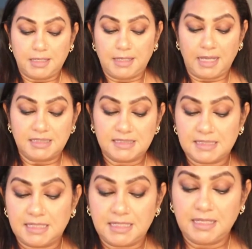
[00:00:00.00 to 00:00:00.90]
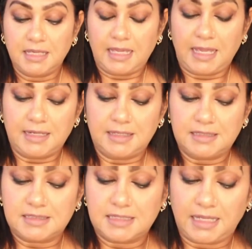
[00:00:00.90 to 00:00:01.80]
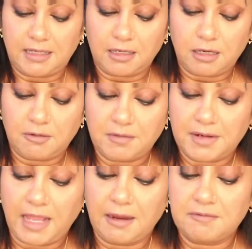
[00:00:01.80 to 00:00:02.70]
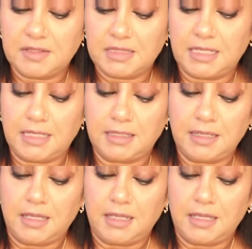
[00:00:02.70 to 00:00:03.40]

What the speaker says: nicely, and it's covered everything.